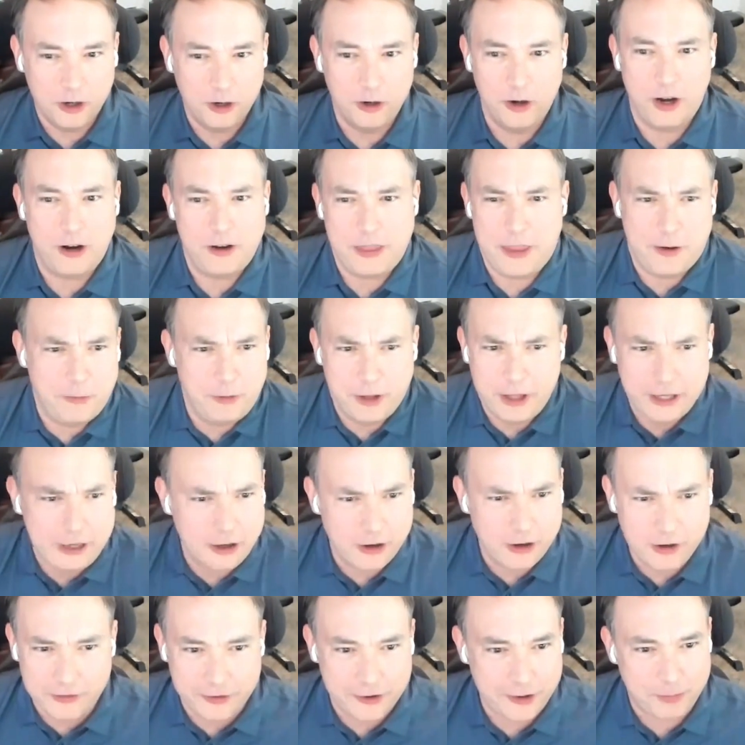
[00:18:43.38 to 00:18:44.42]
are they really
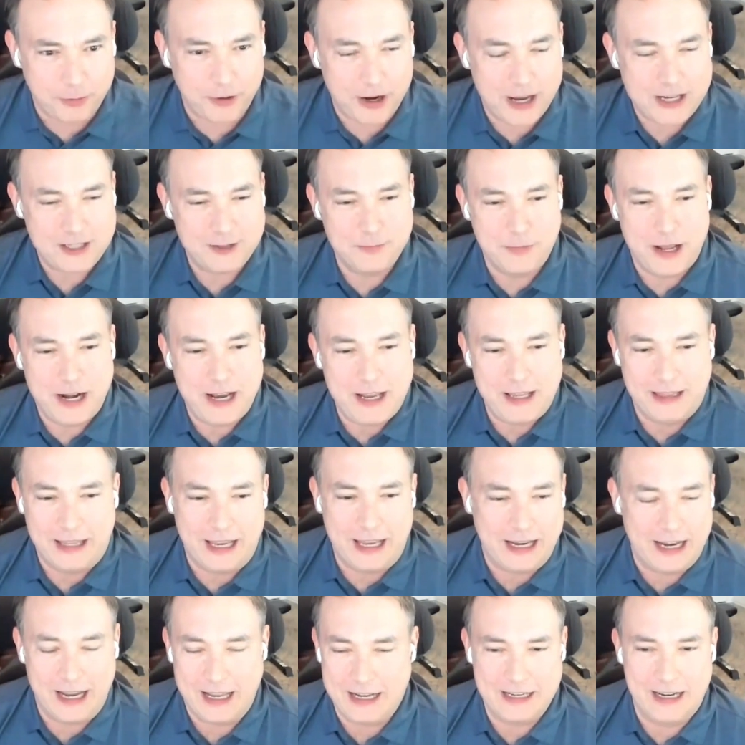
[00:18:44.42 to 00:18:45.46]
going for the prize money?
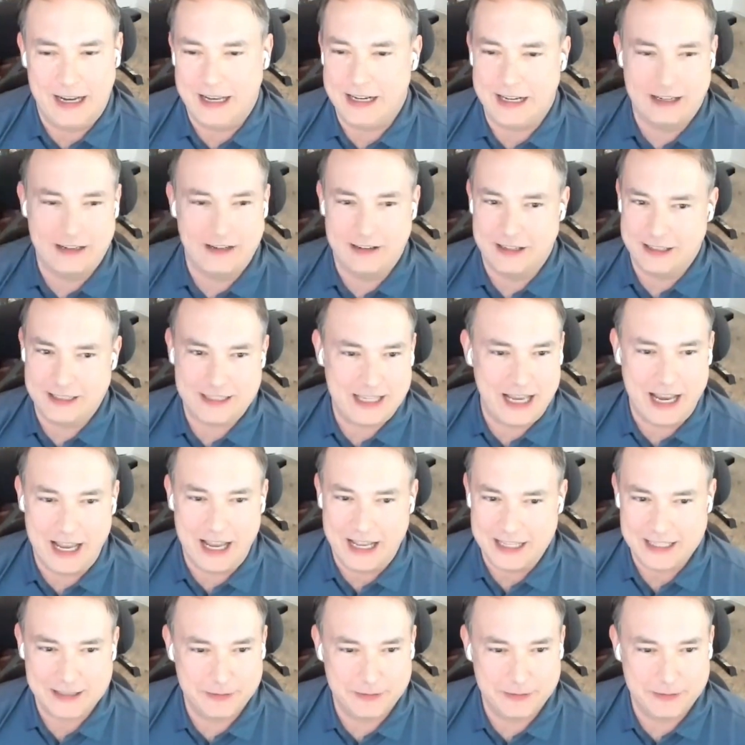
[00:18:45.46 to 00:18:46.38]
Like, I don't understand.